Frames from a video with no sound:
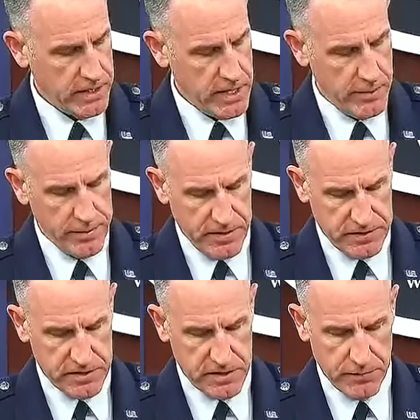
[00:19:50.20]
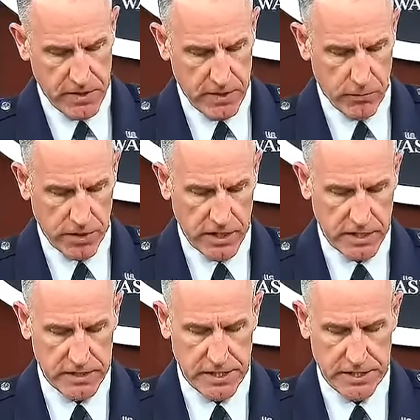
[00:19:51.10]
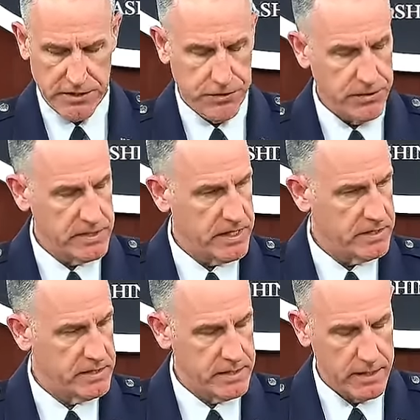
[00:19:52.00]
I mean, this is something that we're going to continue to assess.